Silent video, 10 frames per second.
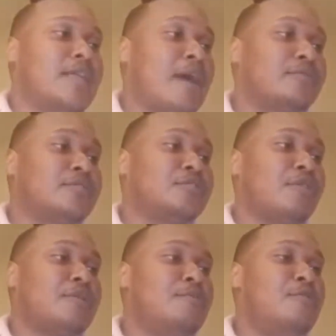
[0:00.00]
that was a
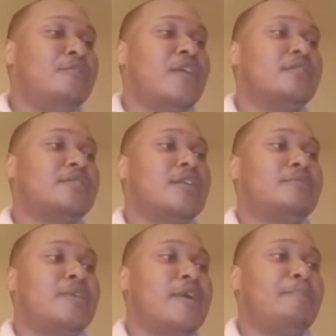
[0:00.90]
trick move, they'll sit
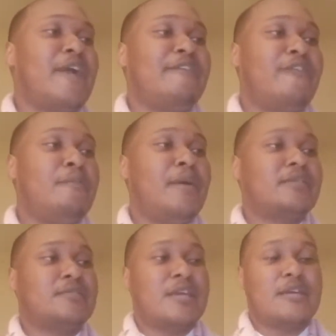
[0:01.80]
up there and pay for a
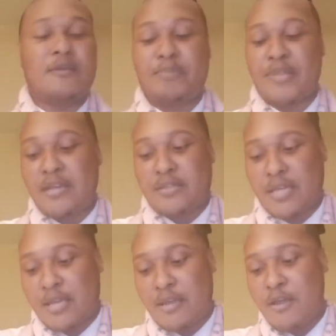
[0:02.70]
bus ticket, a plane
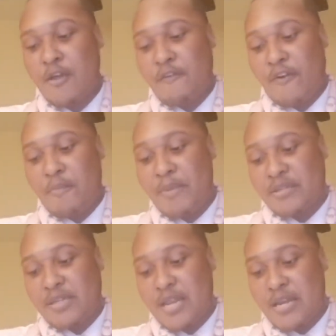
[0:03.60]
ticket for a
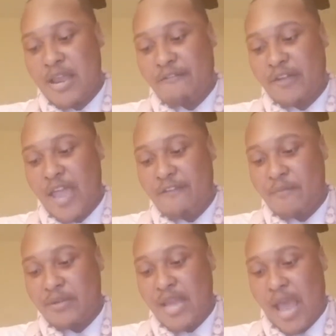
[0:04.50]
bitch that they never
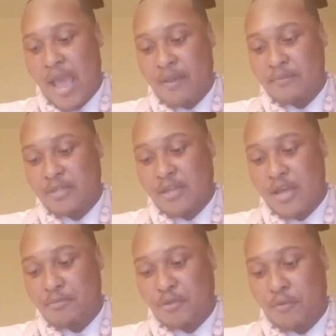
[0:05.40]
gave them a dime to
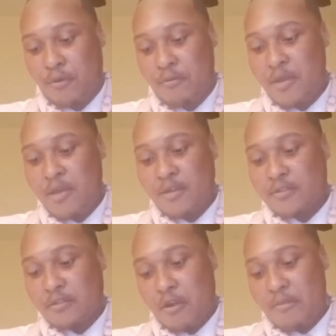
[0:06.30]
come to them.
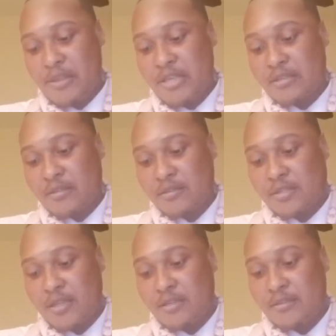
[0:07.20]
So don't be listening
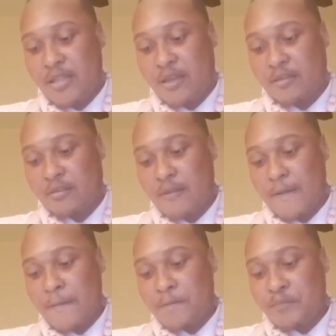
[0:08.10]
to these niggas
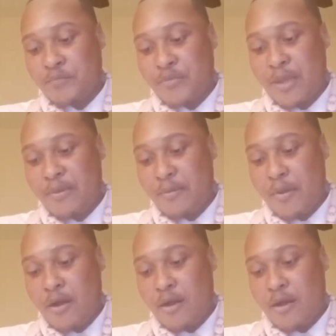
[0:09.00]
that be